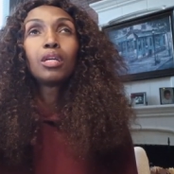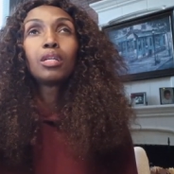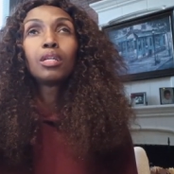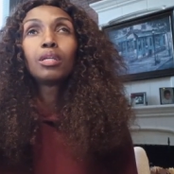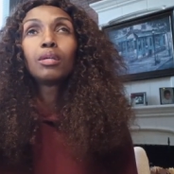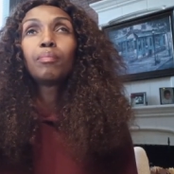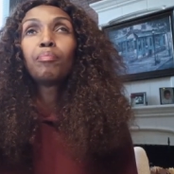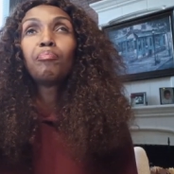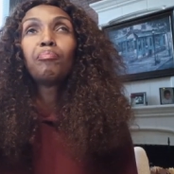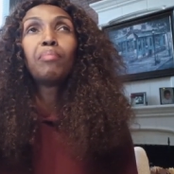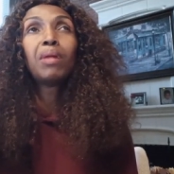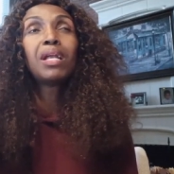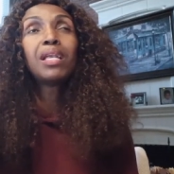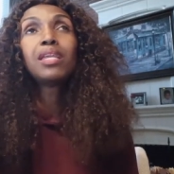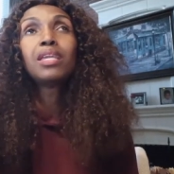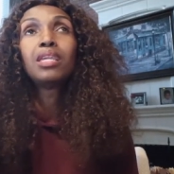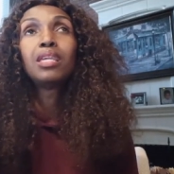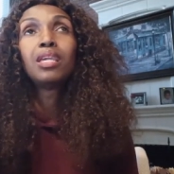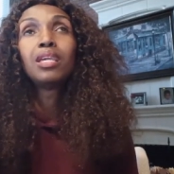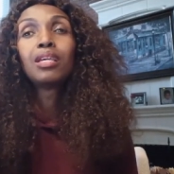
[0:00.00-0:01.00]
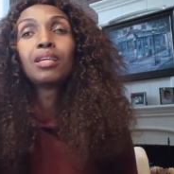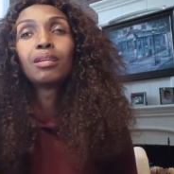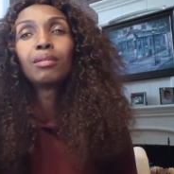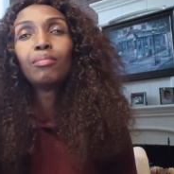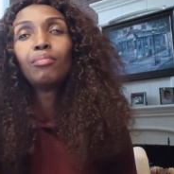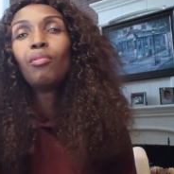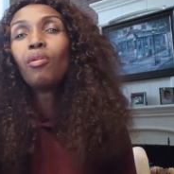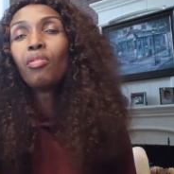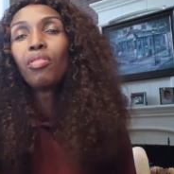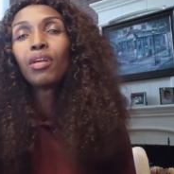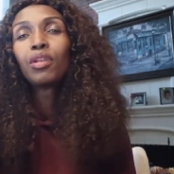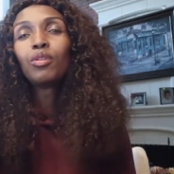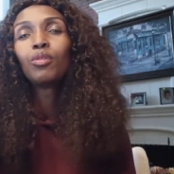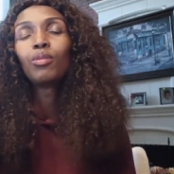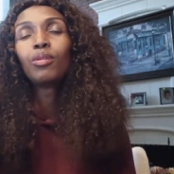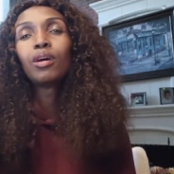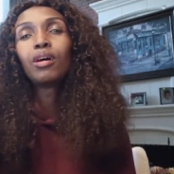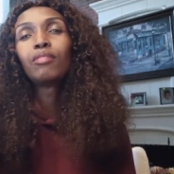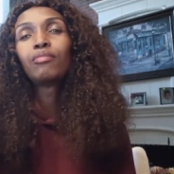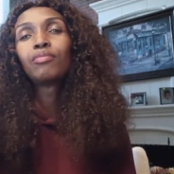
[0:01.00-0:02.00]
money more than you
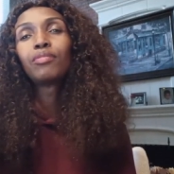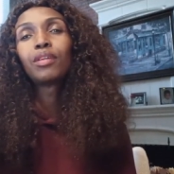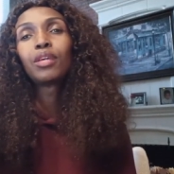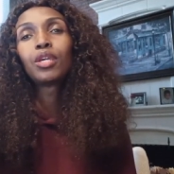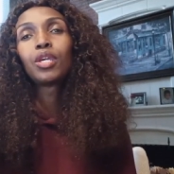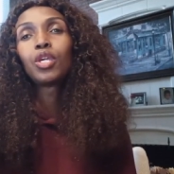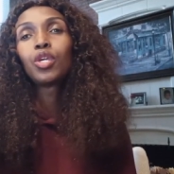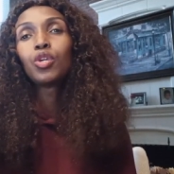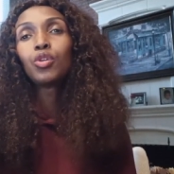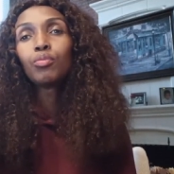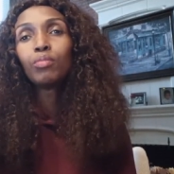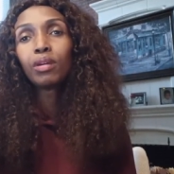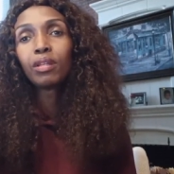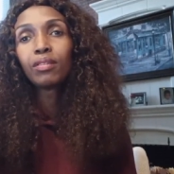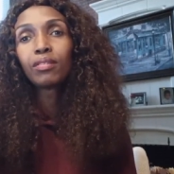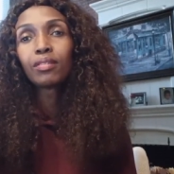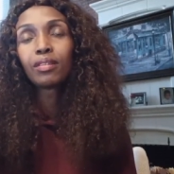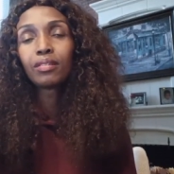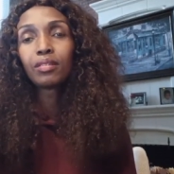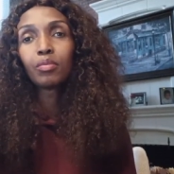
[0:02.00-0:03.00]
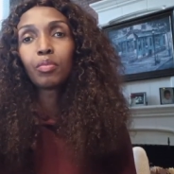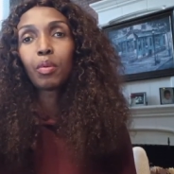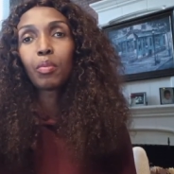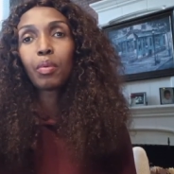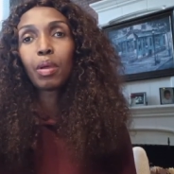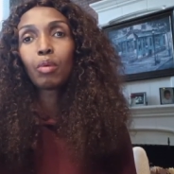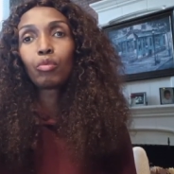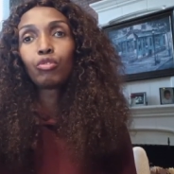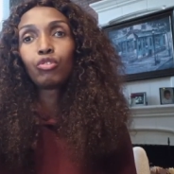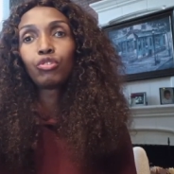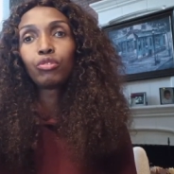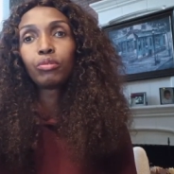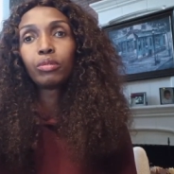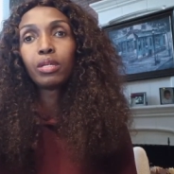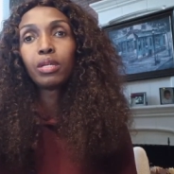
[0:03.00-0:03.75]
love the humans that are around you.